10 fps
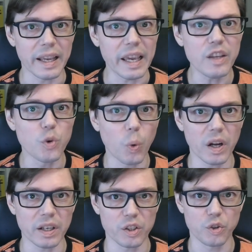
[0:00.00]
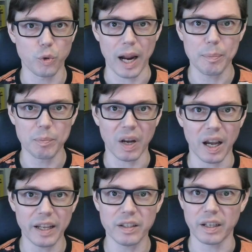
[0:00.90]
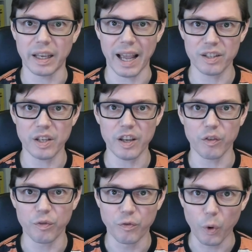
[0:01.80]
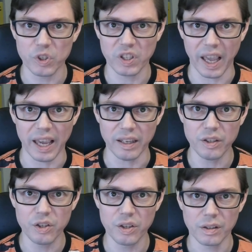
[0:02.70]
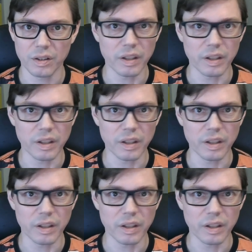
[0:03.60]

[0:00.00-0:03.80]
each one is trapped behind a casting of Force Cage.